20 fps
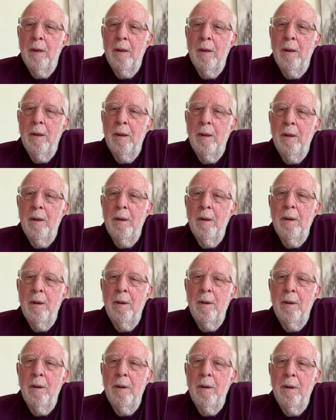
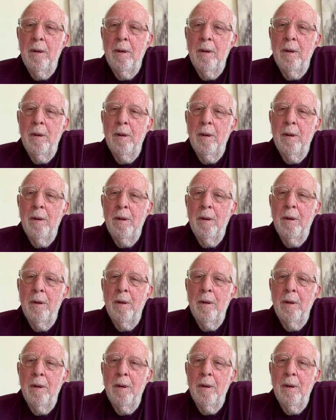
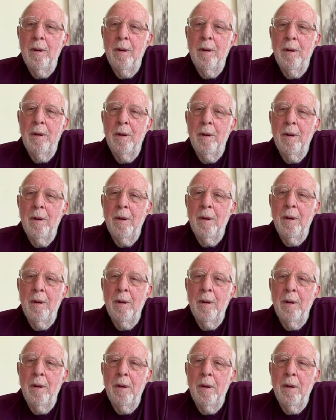
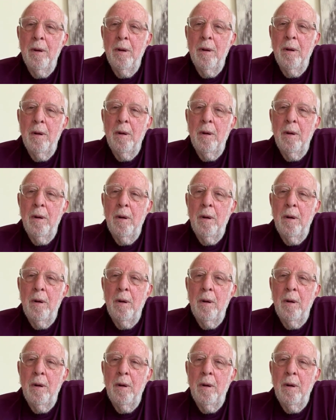The person shown says nothing.